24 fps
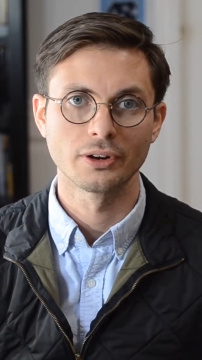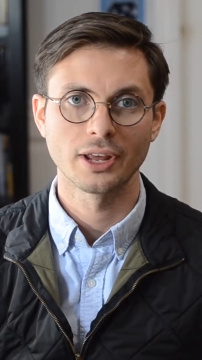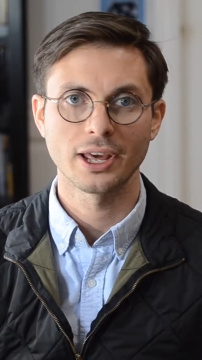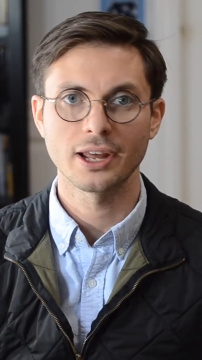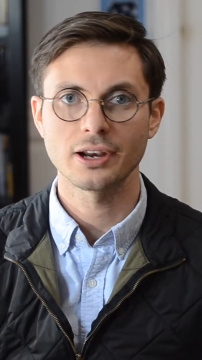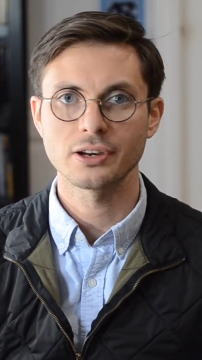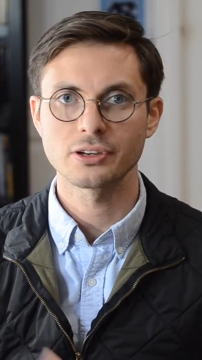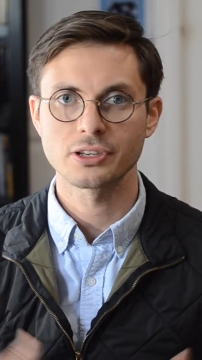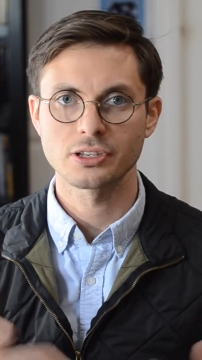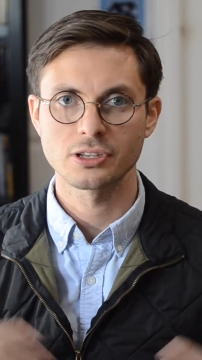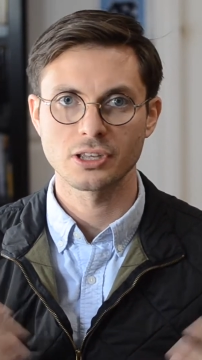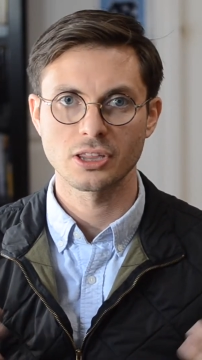
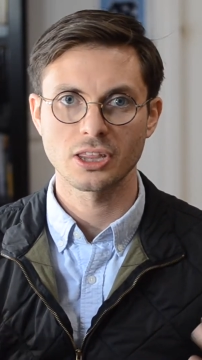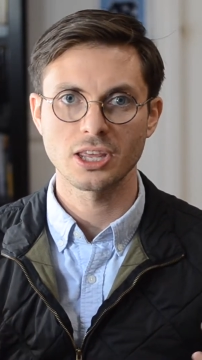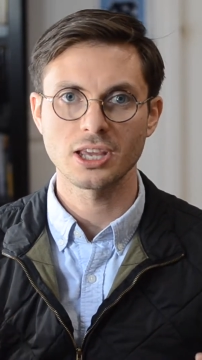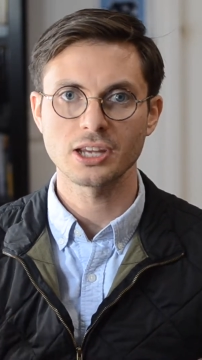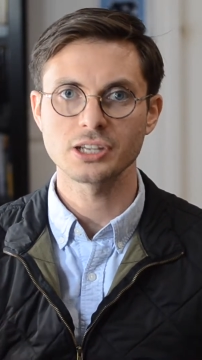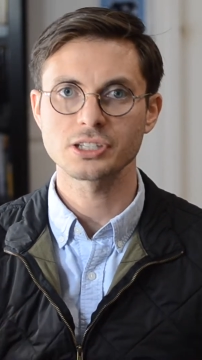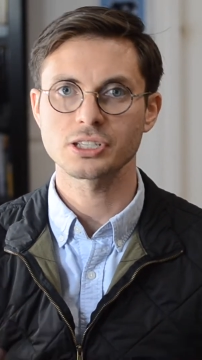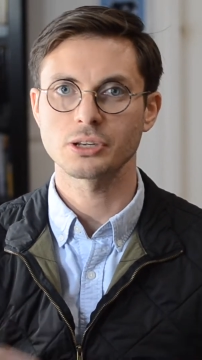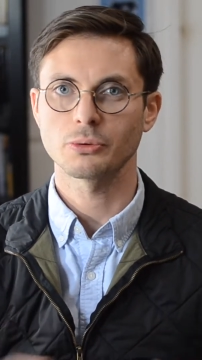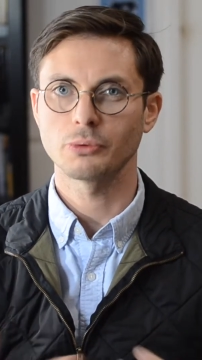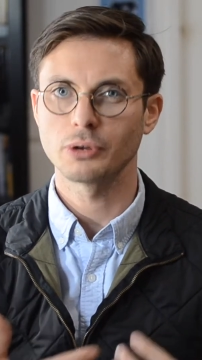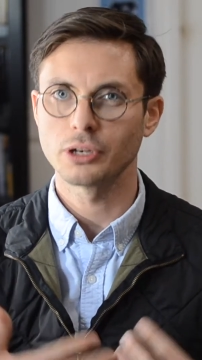How does the
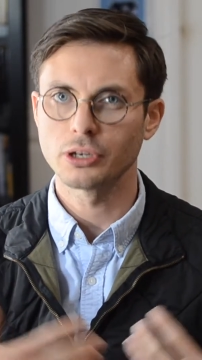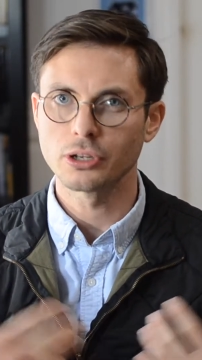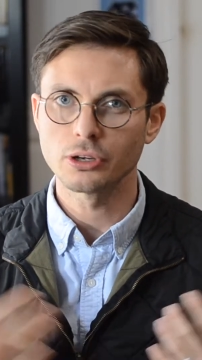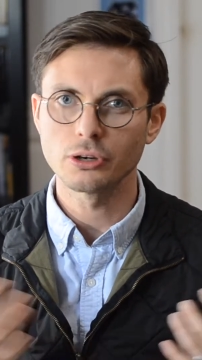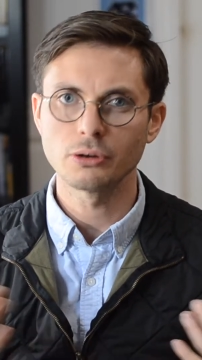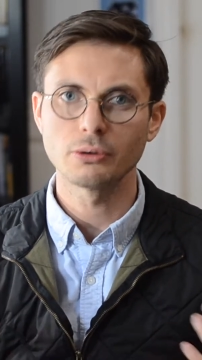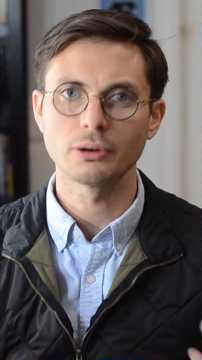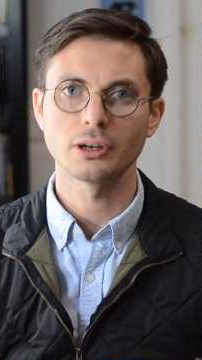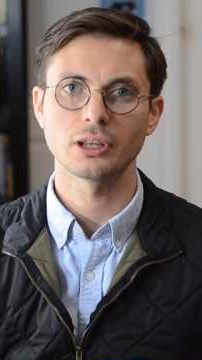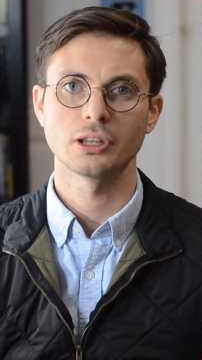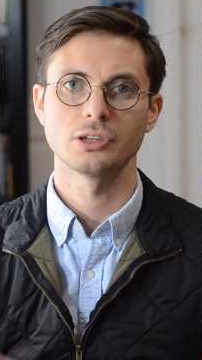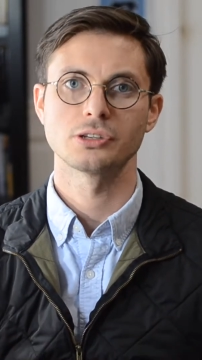things that we
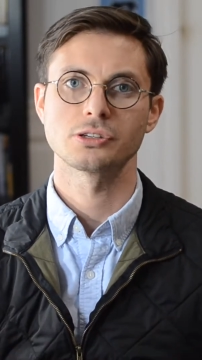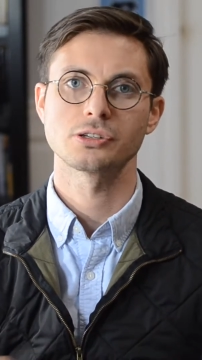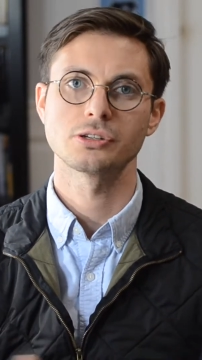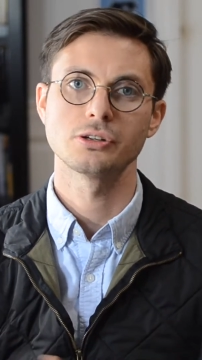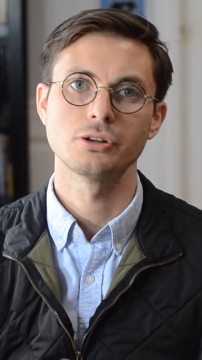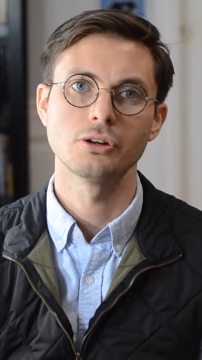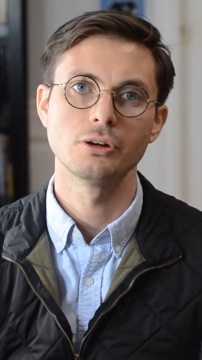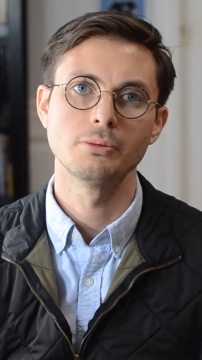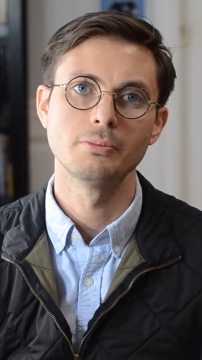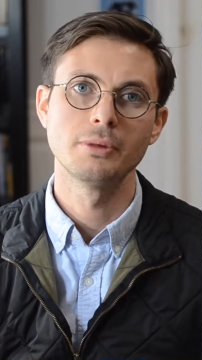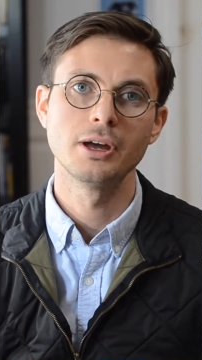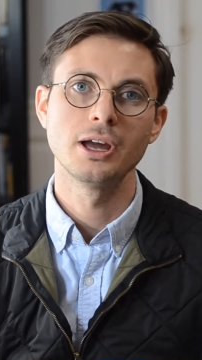do and
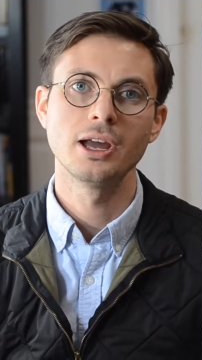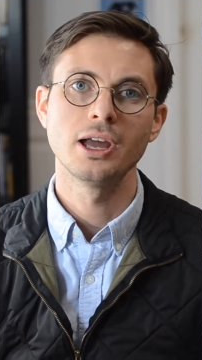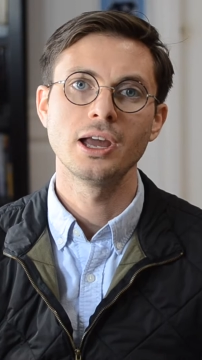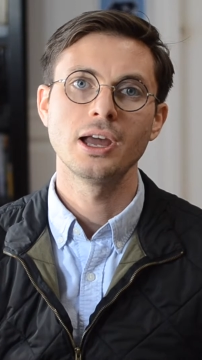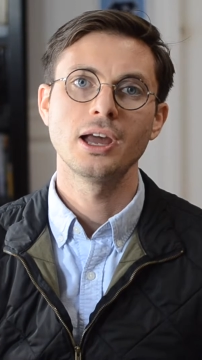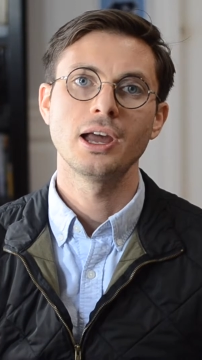consume